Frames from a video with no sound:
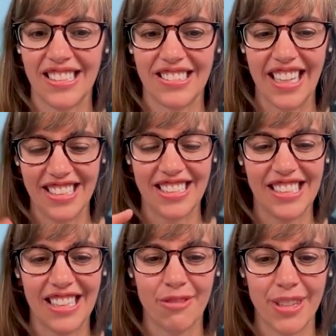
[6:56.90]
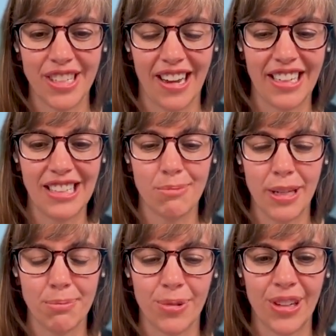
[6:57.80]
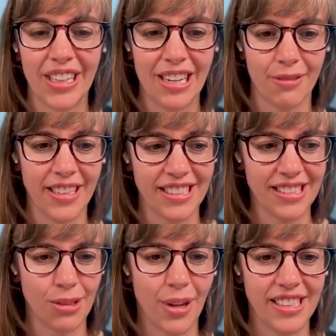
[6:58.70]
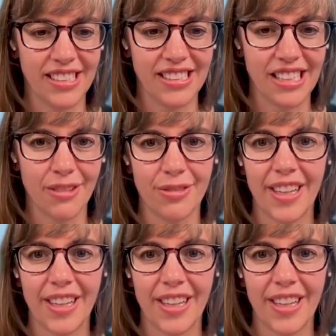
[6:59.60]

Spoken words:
like, just as I've been talking to people, it raises questions of,